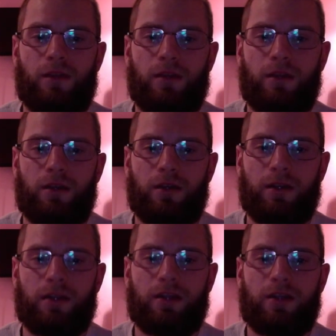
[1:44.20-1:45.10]
it
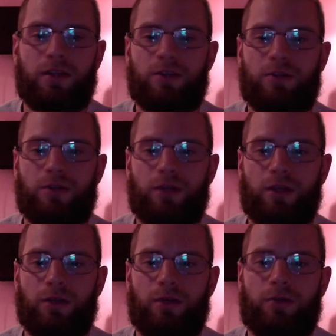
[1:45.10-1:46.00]
can lead to
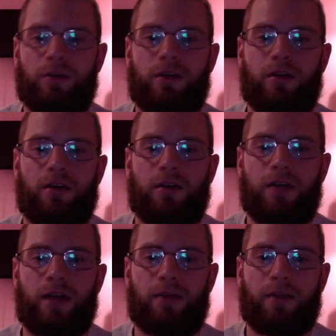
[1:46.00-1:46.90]
a coronary artery
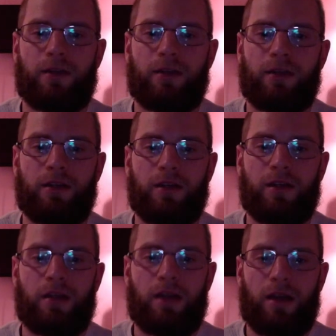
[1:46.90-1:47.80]
abnormality,
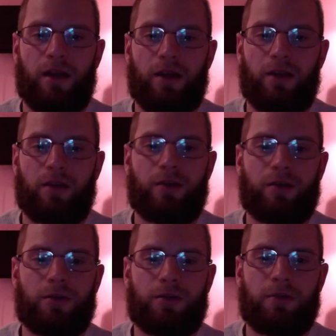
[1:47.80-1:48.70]
and they are
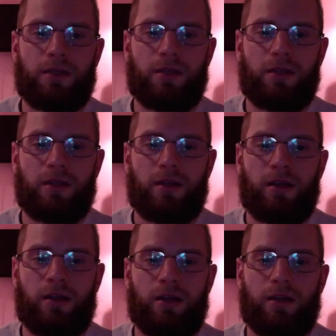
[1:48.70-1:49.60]
known to be
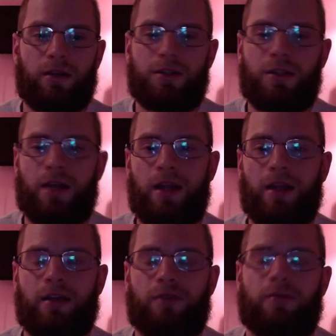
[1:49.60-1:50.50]

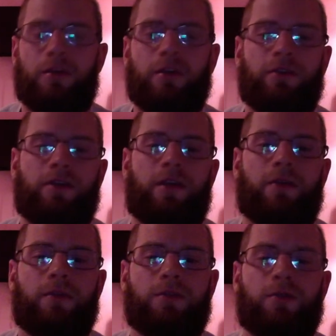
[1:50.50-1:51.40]
genetic and run in the
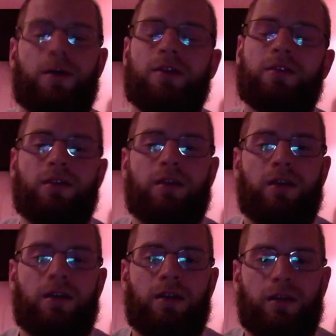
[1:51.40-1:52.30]
family as well.
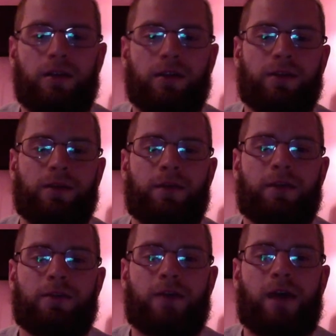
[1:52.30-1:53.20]
It
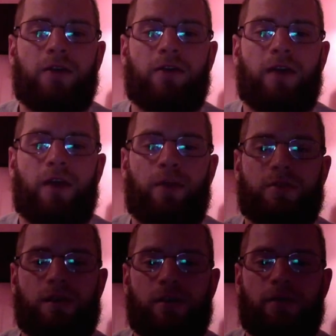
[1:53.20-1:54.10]
is found in
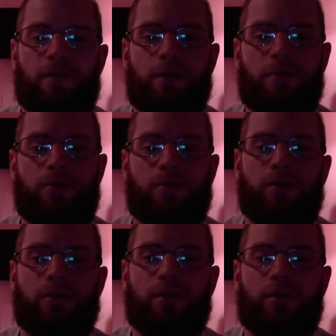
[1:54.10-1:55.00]
5% of the people who
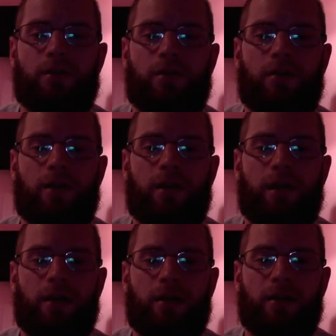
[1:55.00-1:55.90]
undergo a
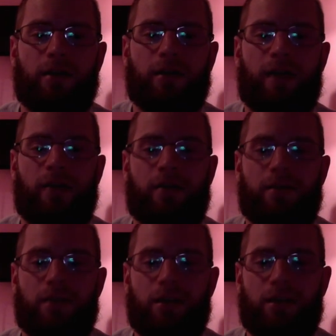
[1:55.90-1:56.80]
cardiac
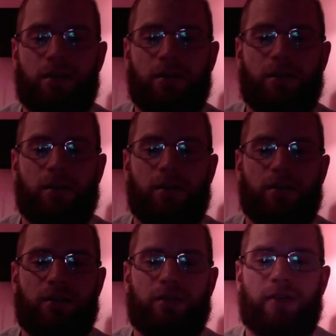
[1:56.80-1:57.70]
catheterization.
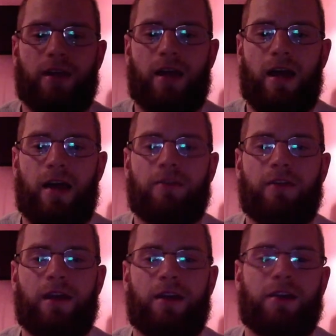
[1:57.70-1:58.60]
See if they have
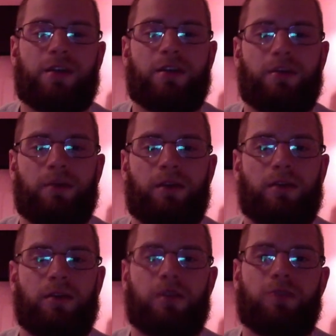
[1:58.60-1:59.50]
any chest pain
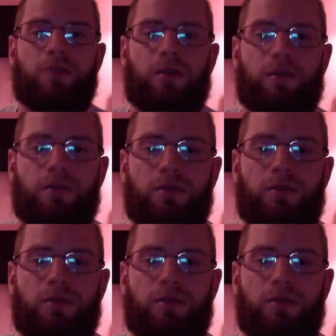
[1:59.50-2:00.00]
as well.